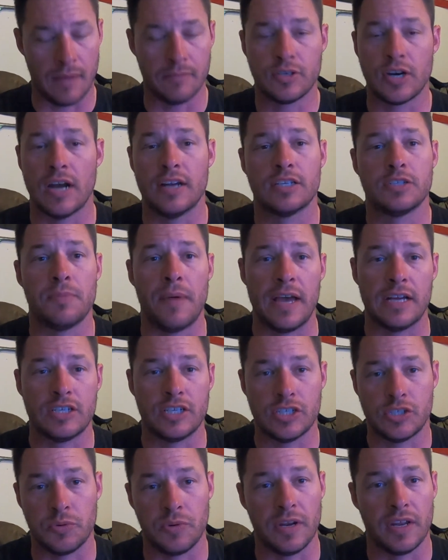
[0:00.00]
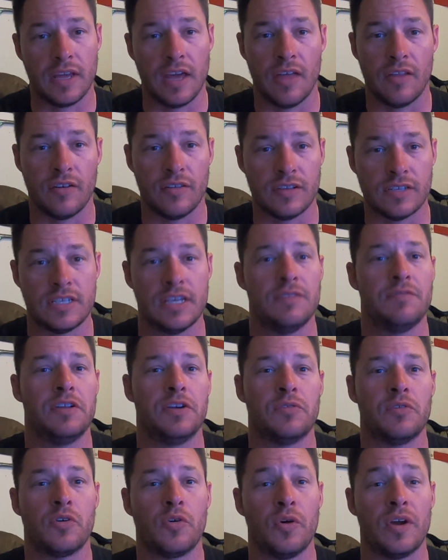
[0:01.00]
I'm trying to smash this one together this
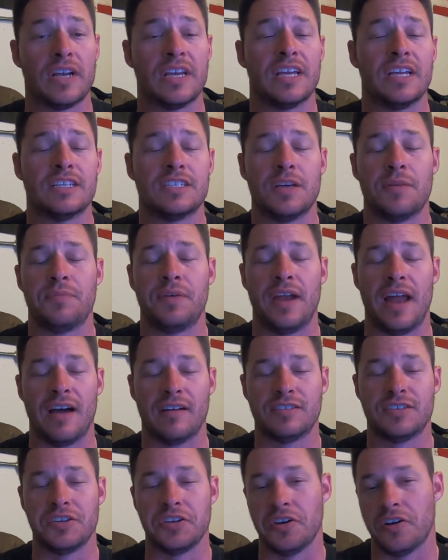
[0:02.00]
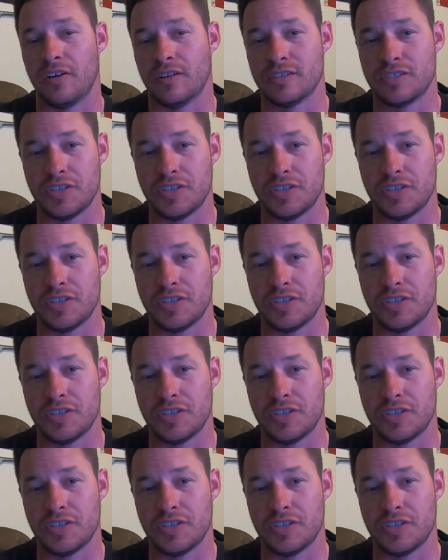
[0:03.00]
evening real quick to get something out to y'all.